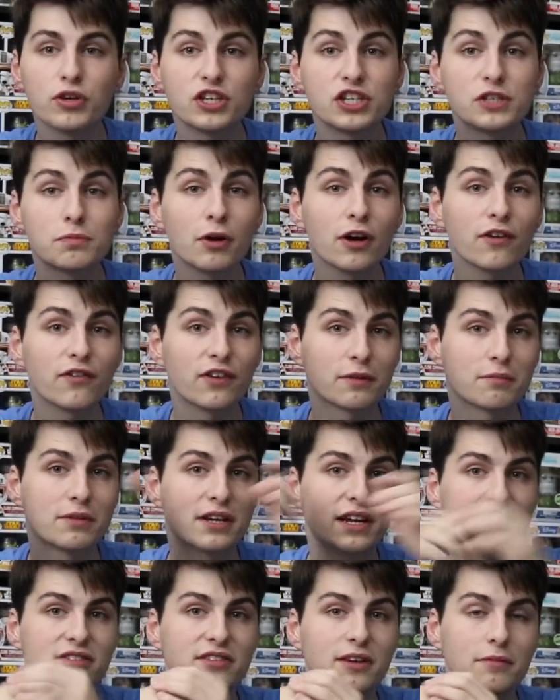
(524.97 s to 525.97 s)
which is perfect
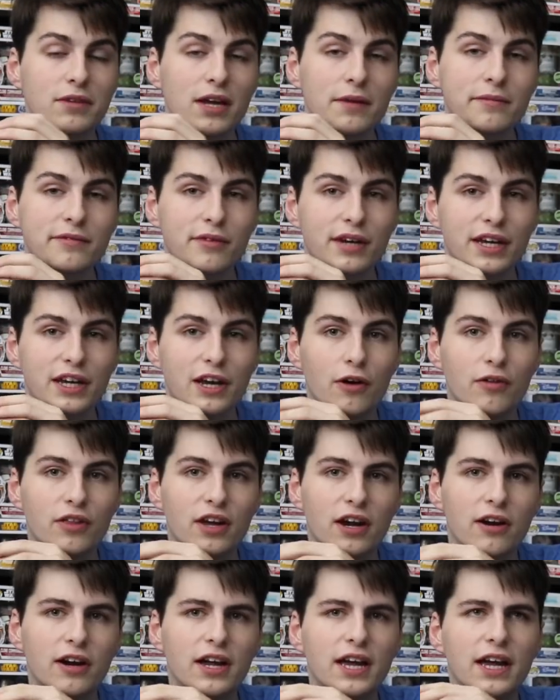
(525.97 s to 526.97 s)
because sometimes when I go
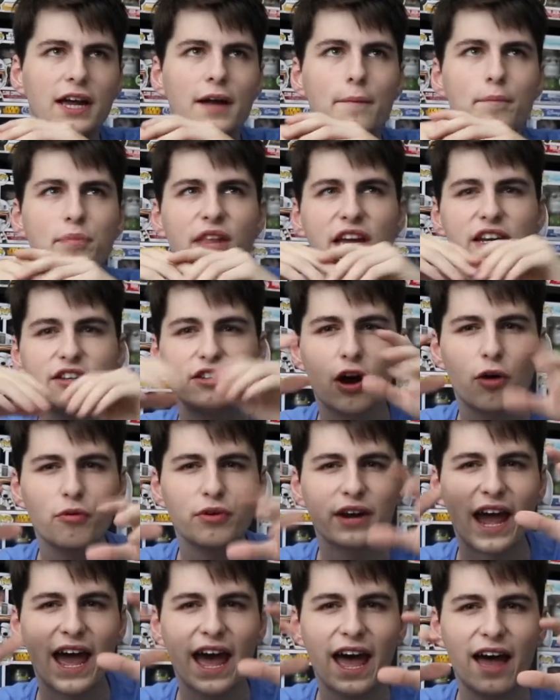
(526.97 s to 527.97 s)
there, they
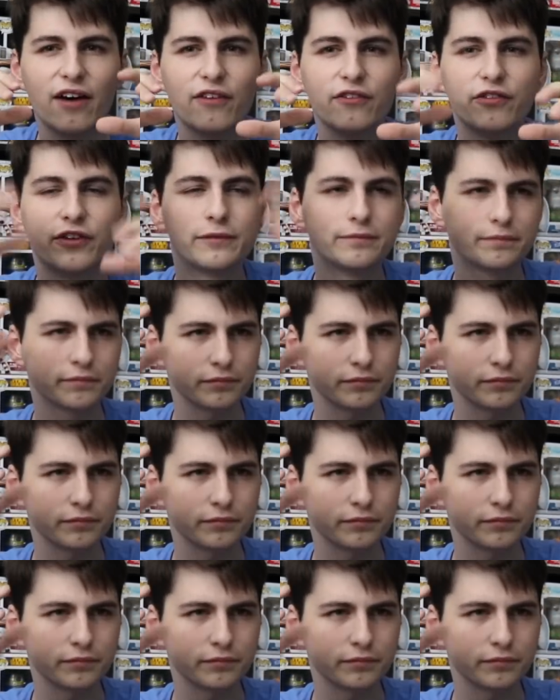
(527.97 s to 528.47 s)
don't have